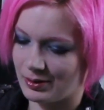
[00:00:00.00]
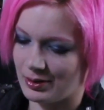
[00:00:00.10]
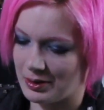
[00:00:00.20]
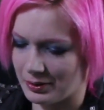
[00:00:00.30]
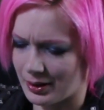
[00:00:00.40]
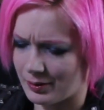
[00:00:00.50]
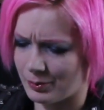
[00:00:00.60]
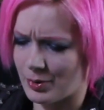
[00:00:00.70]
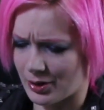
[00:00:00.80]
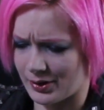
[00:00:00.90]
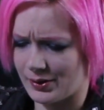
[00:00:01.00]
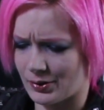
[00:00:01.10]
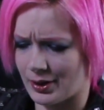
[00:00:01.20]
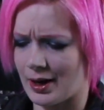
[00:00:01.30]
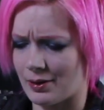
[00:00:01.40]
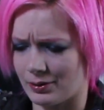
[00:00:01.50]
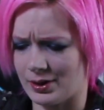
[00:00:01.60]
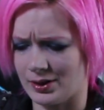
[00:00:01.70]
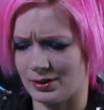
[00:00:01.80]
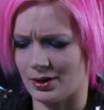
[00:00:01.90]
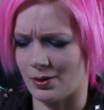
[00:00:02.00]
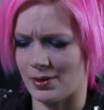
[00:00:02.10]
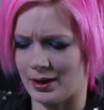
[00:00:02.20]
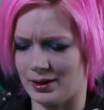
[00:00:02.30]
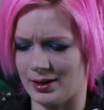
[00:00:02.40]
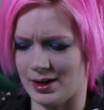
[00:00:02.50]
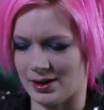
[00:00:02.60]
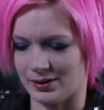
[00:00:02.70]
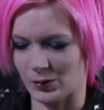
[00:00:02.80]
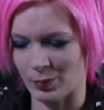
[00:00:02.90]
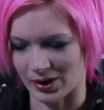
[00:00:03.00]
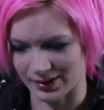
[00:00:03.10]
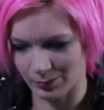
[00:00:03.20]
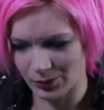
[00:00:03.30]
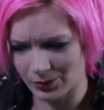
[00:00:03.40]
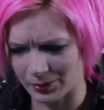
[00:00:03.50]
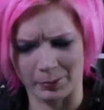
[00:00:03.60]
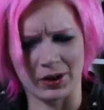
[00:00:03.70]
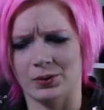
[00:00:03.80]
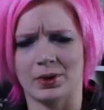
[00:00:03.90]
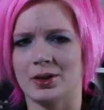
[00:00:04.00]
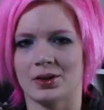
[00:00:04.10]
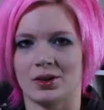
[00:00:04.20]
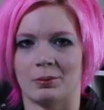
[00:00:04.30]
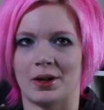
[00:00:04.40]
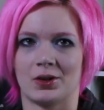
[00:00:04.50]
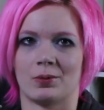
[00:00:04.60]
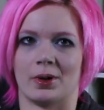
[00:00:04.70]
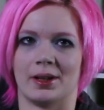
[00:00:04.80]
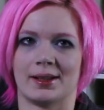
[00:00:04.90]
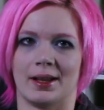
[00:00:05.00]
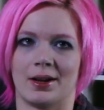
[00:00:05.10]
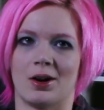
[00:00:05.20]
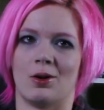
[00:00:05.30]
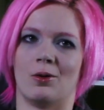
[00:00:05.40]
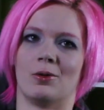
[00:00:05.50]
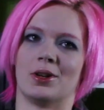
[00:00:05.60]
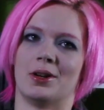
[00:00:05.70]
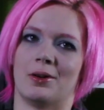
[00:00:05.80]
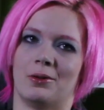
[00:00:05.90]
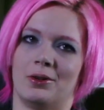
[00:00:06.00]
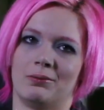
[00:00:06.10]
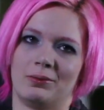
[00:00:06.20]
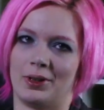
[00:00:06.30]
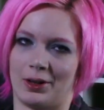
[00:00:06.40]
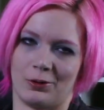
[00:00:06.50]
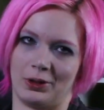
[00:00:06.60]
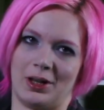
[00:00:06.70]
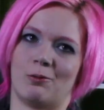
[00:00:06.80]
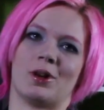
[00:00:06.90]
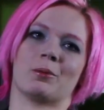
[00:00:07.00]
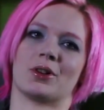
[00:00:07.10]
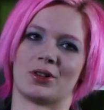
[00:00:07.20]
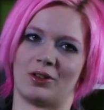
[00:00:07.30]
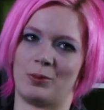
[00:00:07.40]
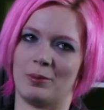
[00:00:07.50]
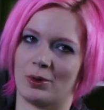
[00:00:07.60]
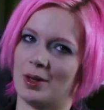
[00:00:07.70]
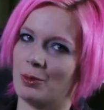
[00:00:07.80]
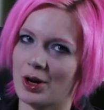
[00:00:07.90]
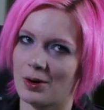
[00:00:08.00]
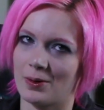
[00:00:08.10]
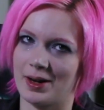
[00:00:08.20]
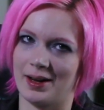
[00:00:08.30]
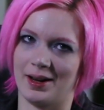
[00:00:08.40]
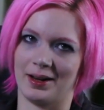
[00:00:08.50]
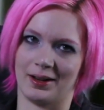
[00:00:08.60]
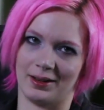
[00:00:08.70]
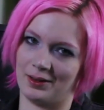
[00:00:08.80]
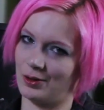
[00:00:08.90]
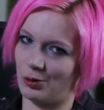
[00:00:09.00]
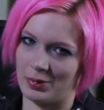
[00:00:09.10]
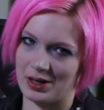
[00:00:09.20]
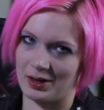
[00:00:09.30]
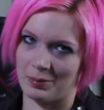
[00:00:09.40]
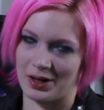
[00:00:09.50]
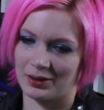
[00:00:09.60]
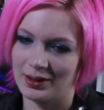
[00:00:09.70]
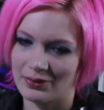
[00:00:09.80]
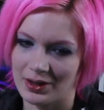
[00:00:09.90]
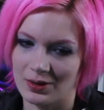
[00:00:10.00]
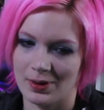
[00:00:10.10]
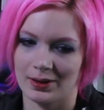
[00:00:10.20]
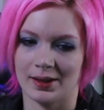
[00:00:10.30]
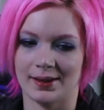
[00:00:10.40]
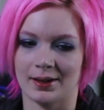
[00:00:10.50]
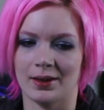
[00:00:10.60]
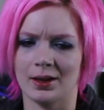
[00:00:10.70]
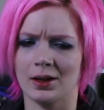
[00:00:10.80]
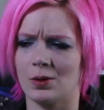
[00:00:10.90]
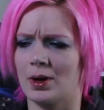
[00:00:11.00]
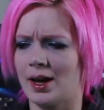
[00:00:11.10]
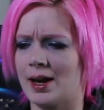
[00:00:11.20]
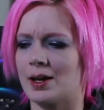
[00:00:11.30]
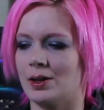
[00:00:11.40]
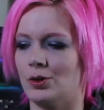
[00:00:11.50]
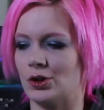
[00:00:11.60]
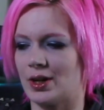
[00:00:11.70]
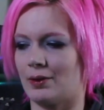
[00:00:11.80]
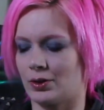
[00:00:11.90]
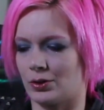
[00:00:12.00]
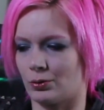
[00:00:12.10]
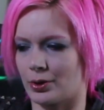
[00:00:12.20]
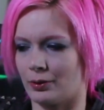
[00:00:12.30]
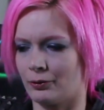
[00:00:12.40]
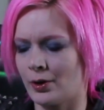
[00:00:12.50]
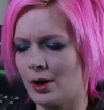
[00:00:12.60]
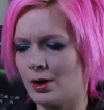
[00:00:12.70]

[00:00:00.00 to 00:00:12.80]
you know, like artists starting out need to know that it is possible, because we hear so much where it's like, oh, you know, like only 1% of people keep going and nobody can make a living doing this. And I think you can, you just have to sort of